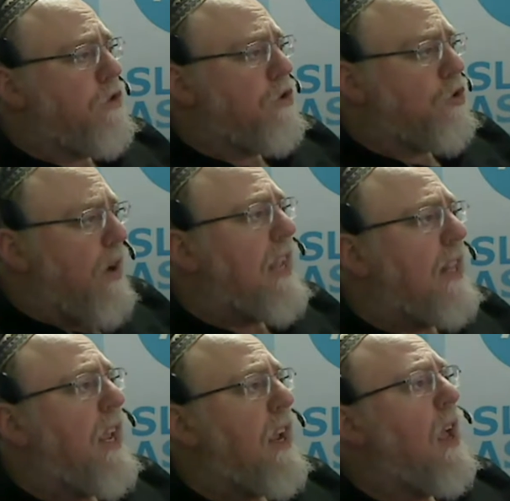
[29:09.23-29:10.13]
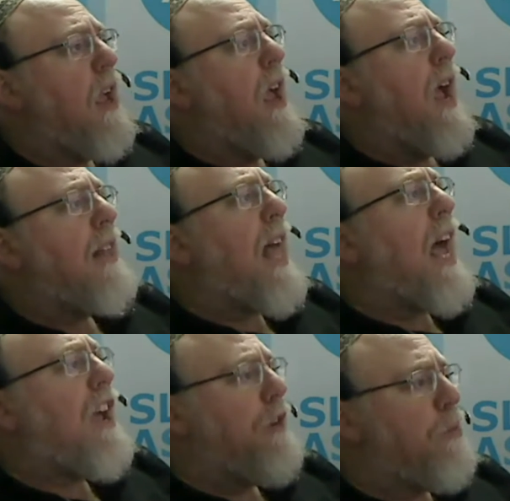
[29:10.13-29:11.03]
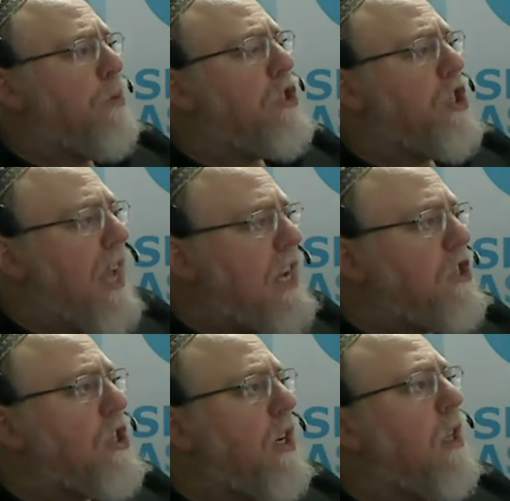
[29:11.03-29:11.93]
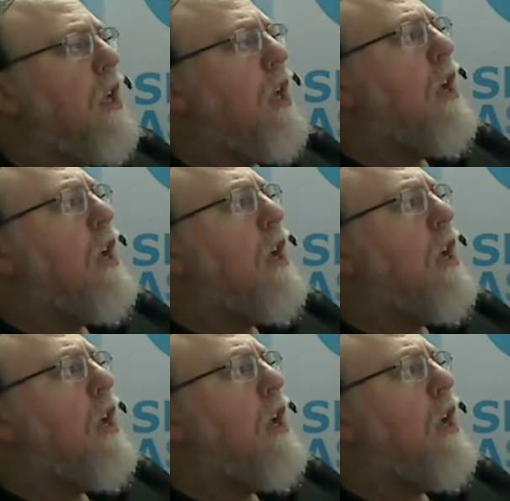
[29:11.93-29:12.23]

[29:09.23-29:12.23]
training and lack of appreciation,